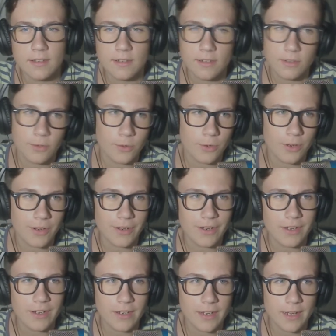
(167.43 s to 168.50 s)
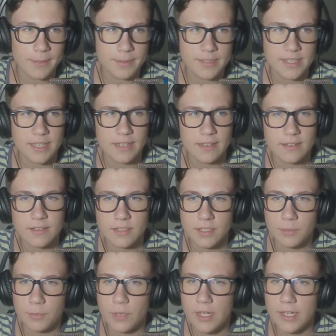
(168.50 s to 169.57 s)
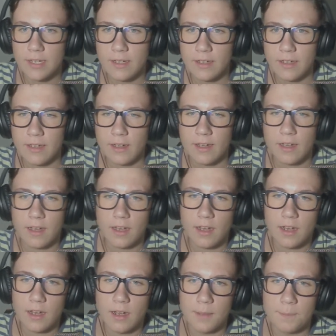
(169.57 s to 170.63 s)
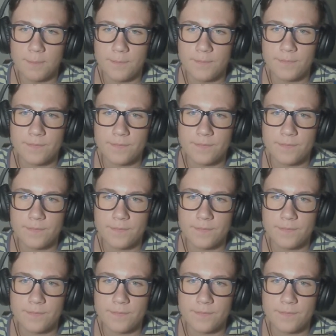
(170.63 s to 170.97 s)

or upset in some way, um,